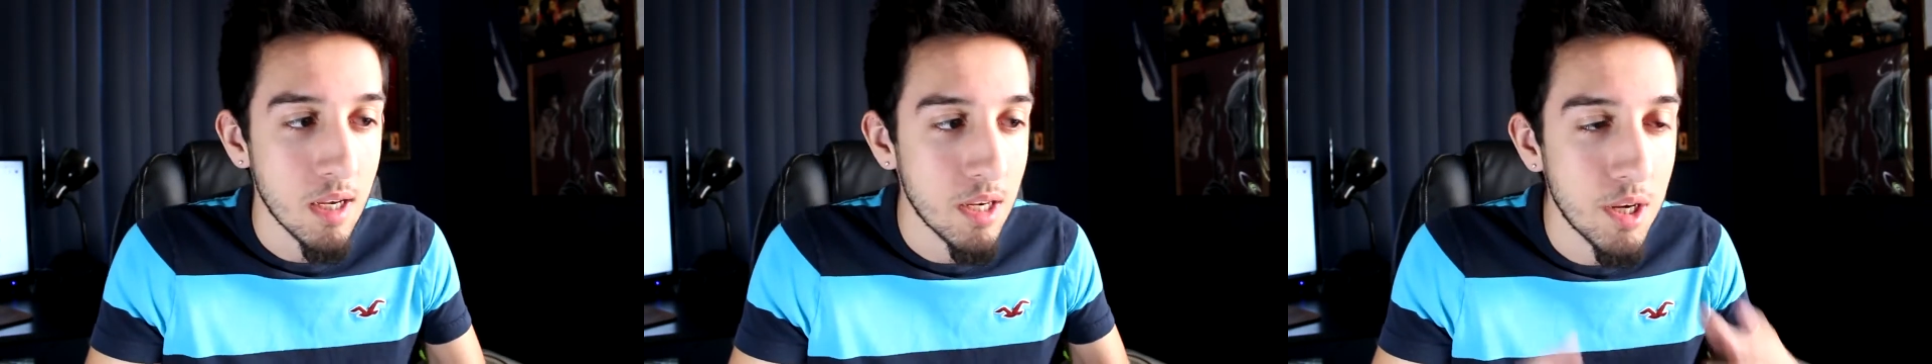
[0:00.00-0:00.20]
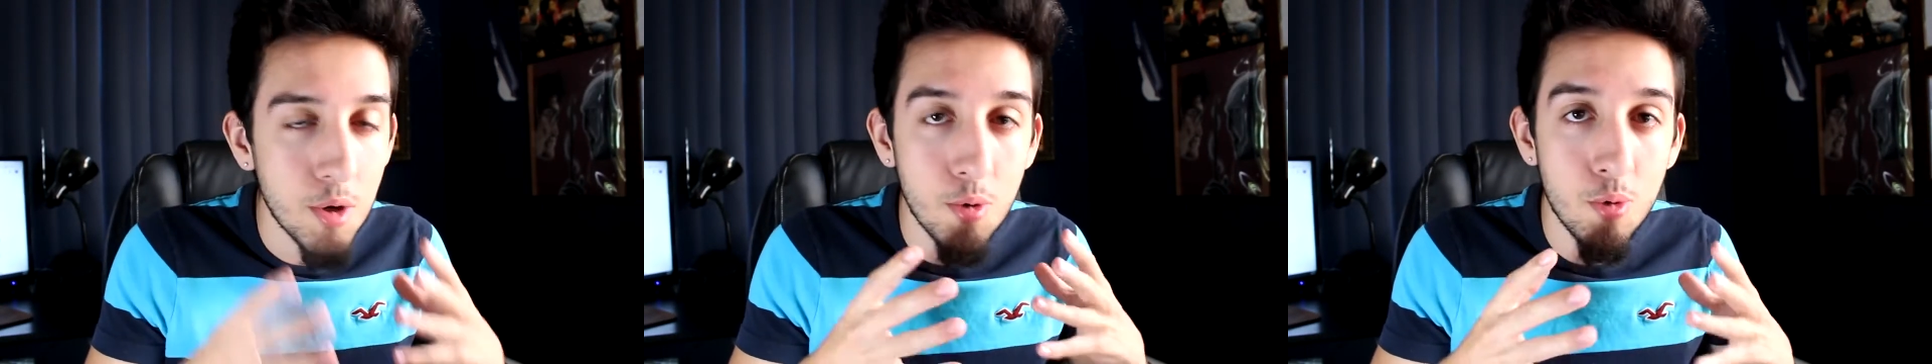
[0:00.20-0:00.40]

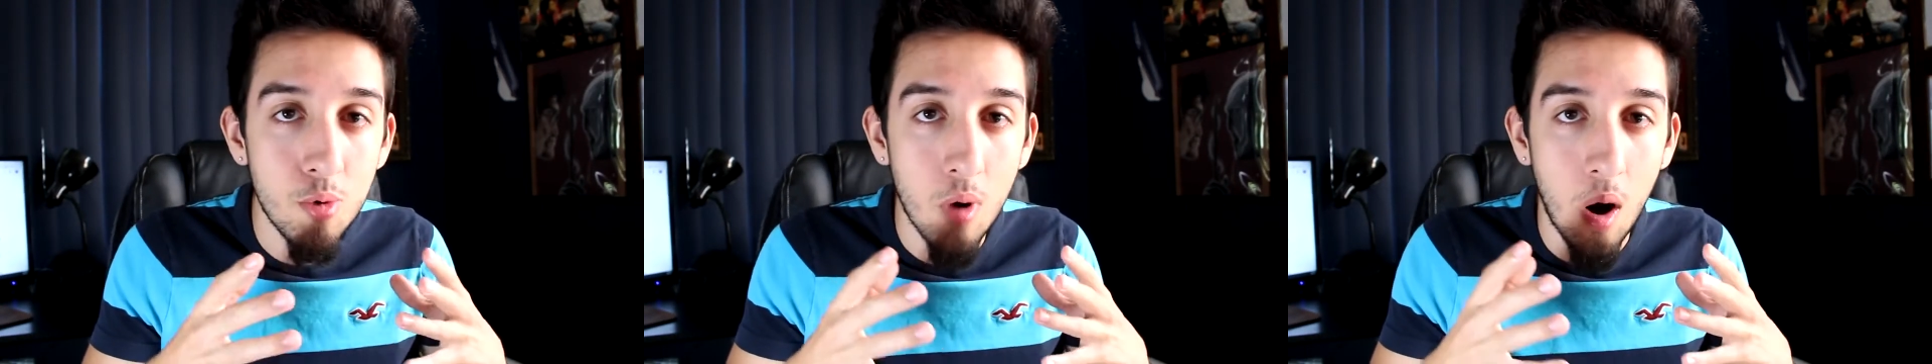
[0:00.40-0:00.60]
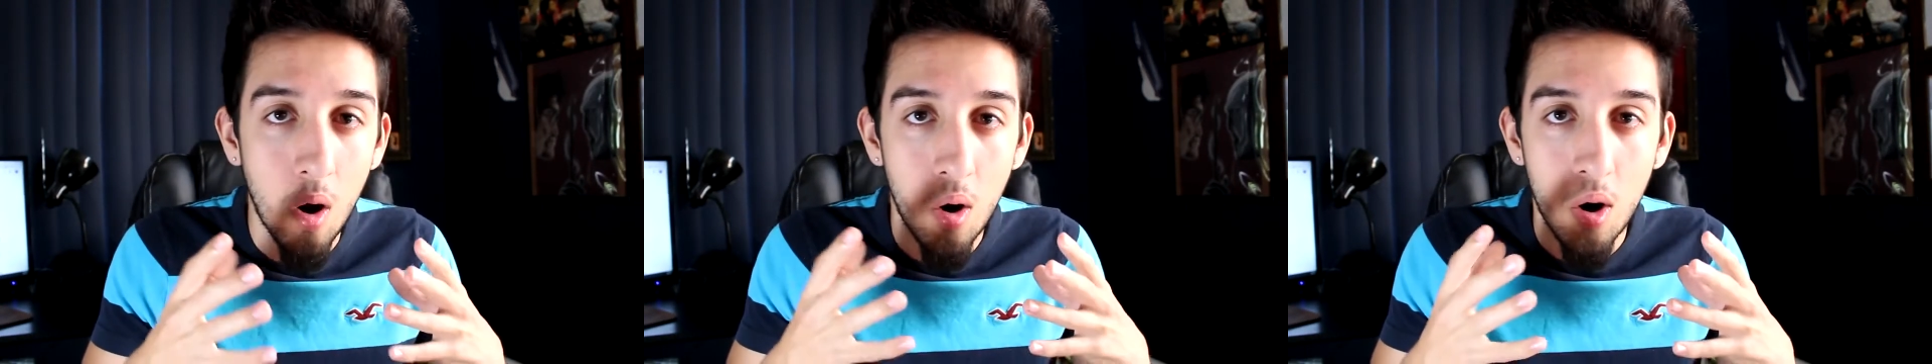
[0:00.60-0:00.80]

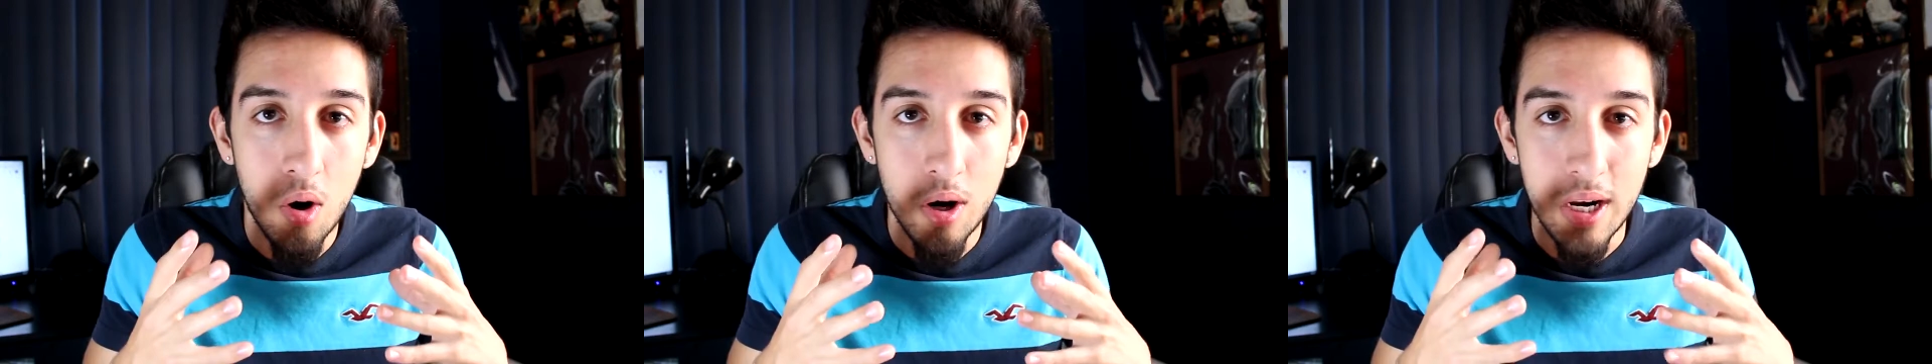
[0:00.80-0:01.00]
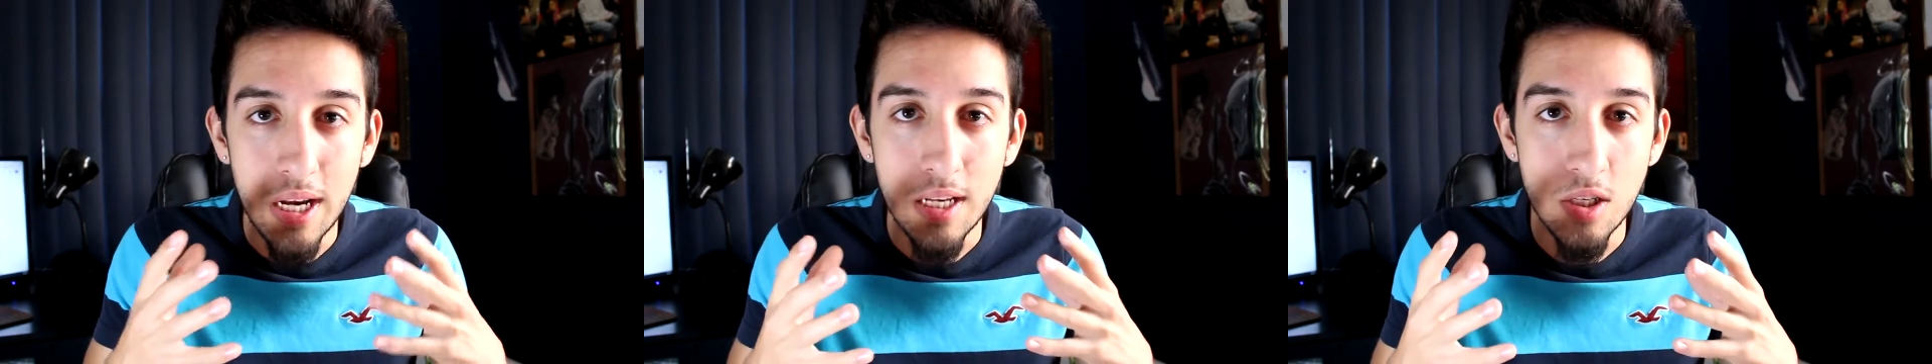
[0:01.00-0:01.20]
you
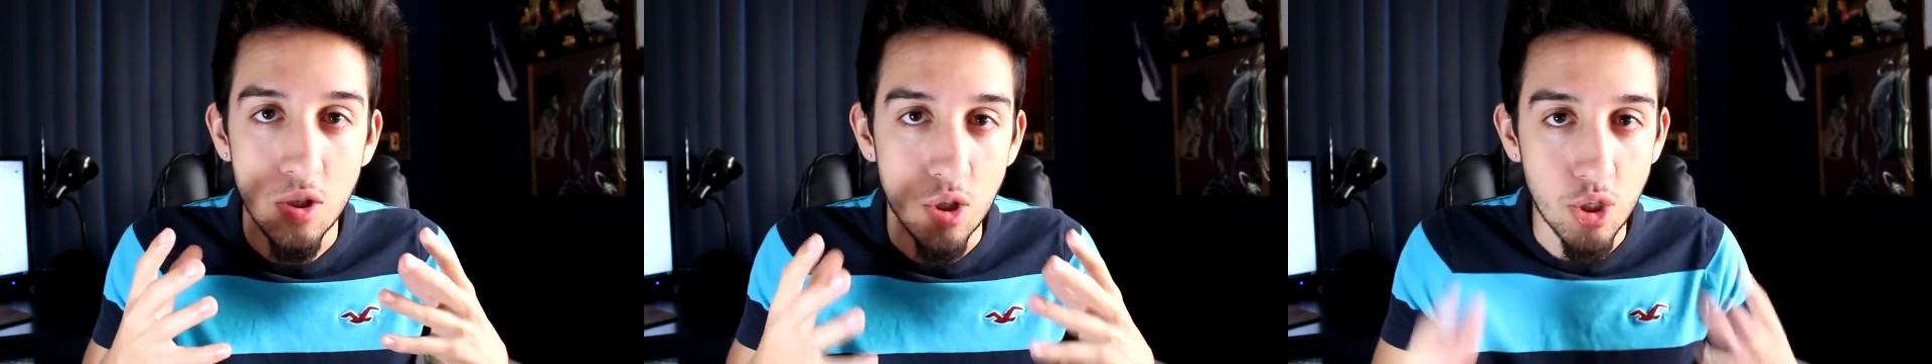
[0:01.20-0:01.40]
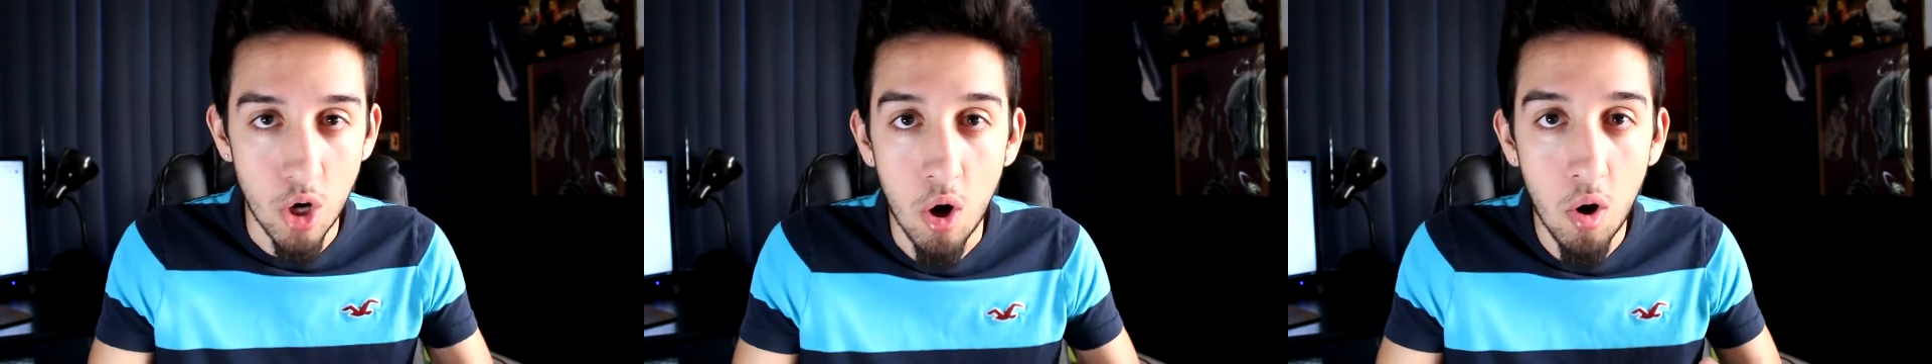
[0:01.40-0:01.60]
are in
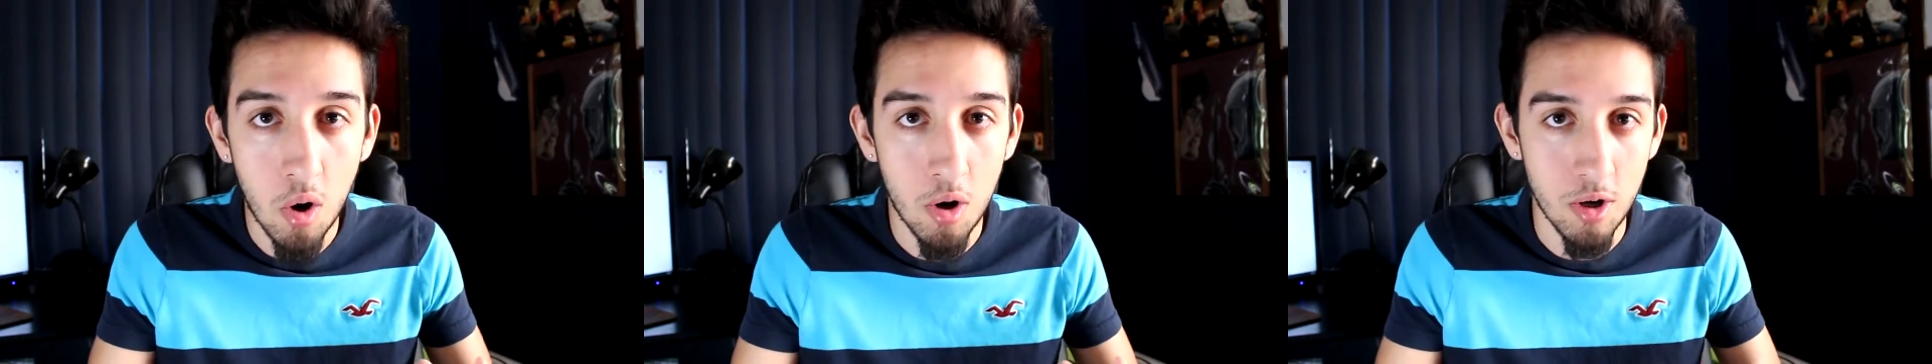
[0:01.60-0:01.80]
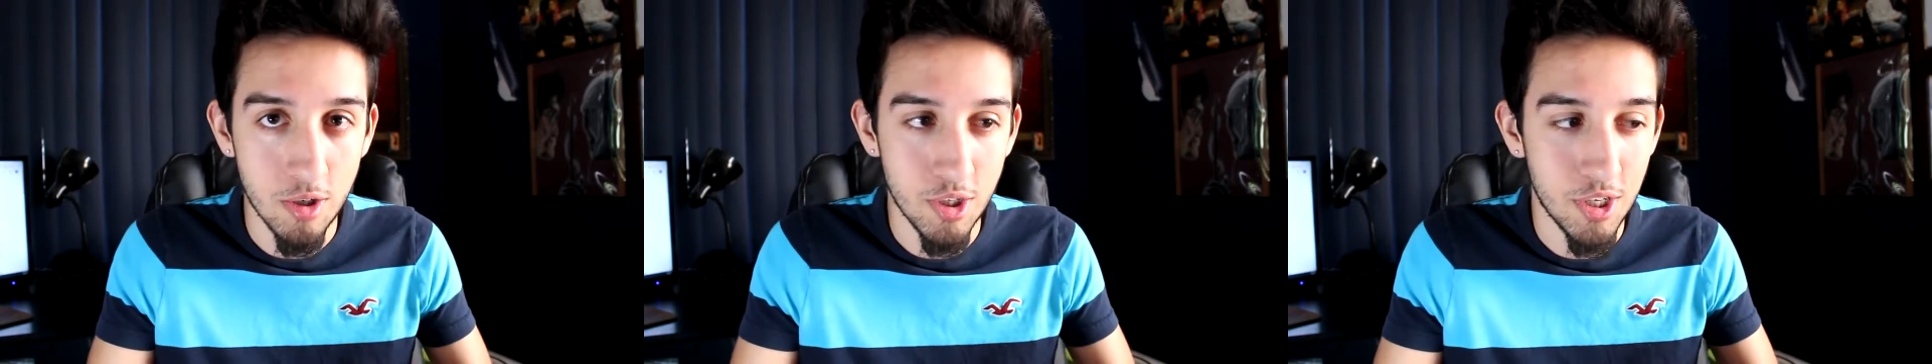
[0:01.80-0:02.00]

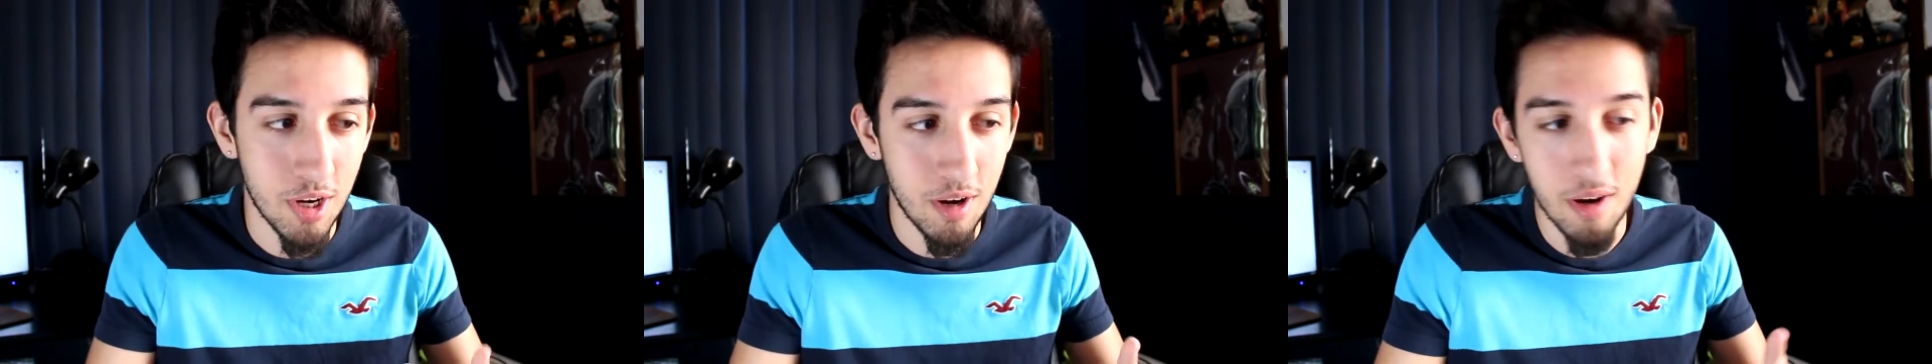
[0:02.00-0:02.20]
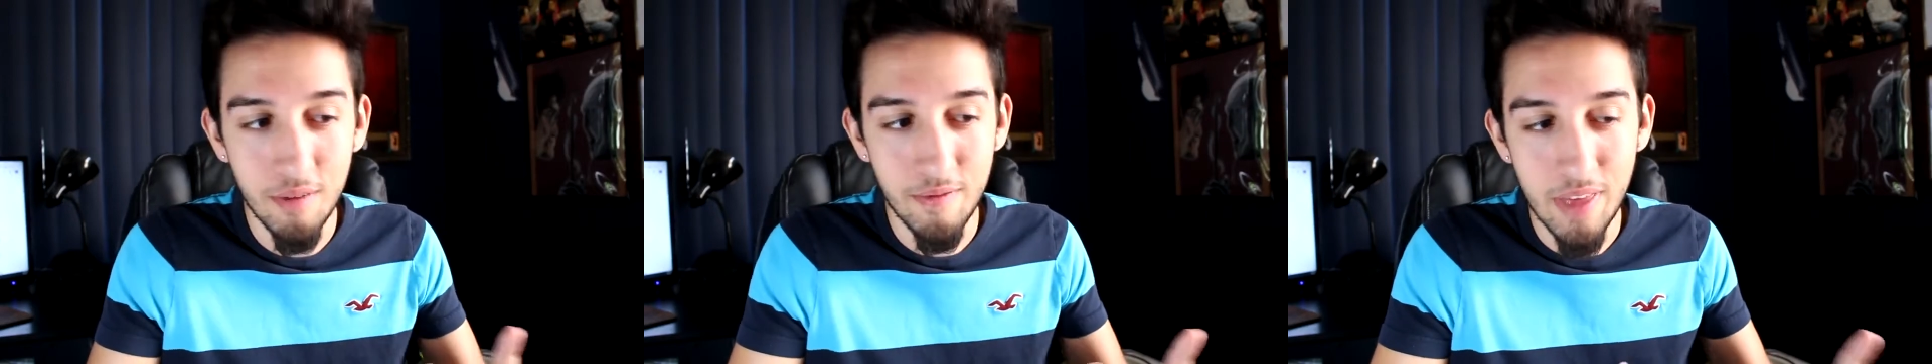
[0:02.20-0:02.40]
charge
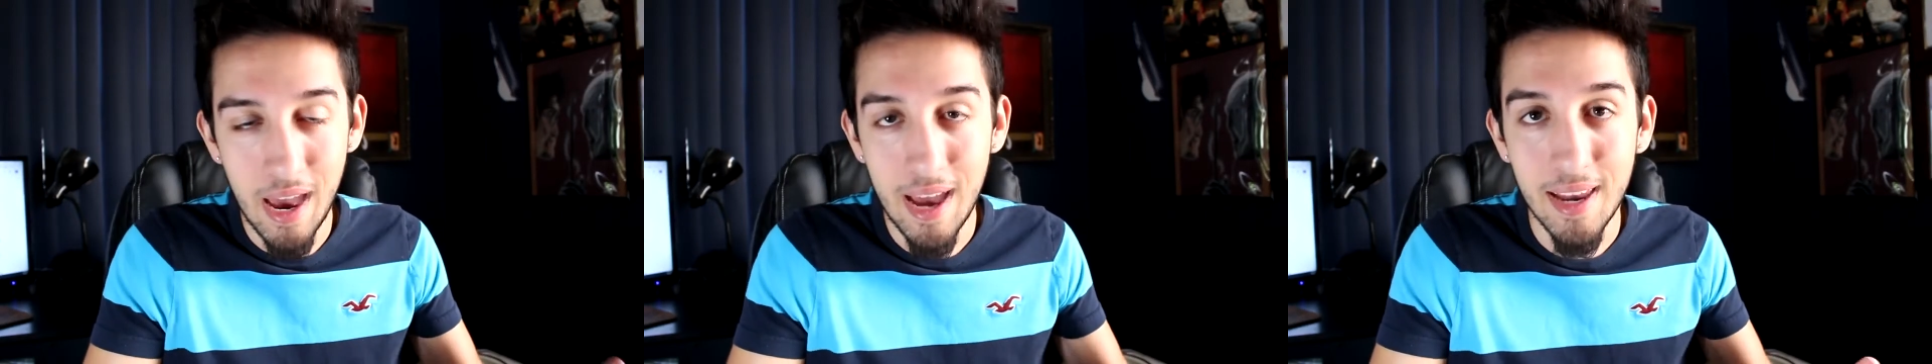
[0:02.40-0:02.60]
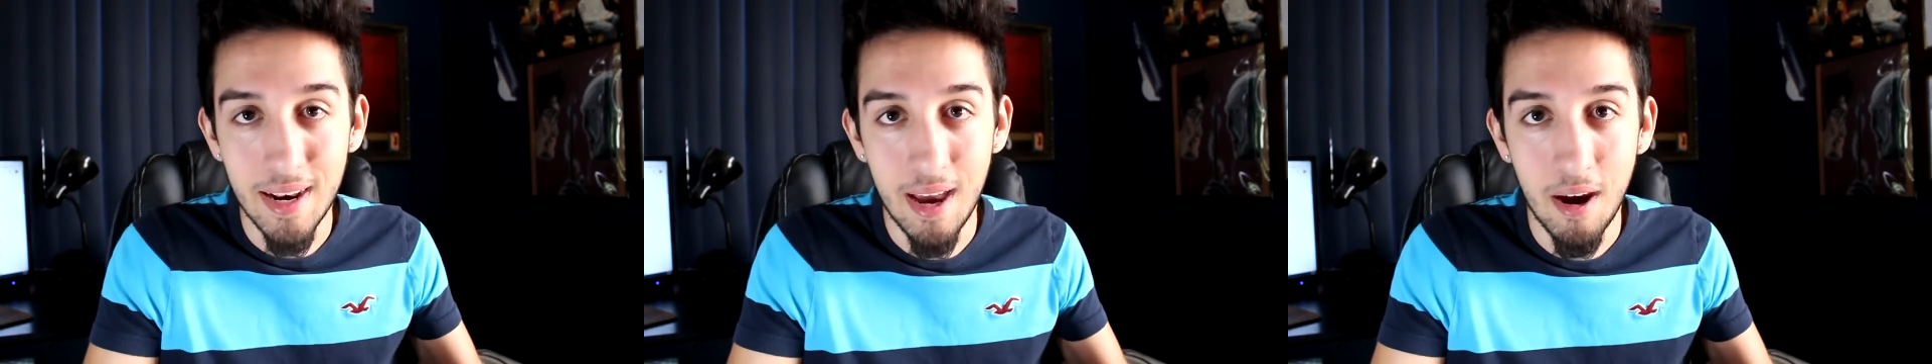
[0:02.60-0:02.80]
of
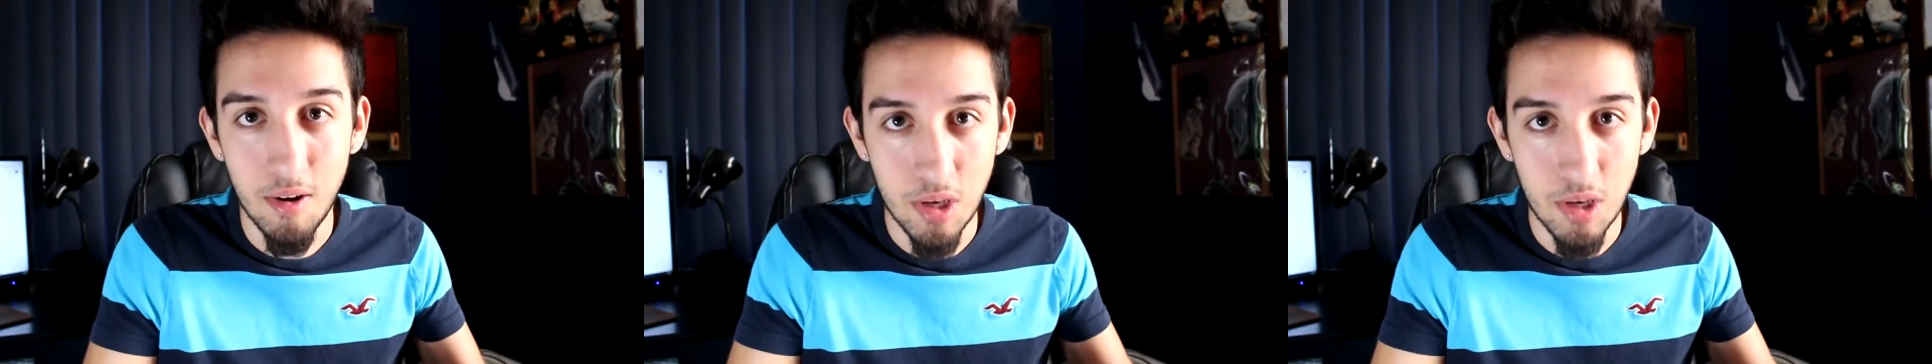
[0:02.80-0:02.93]
that now.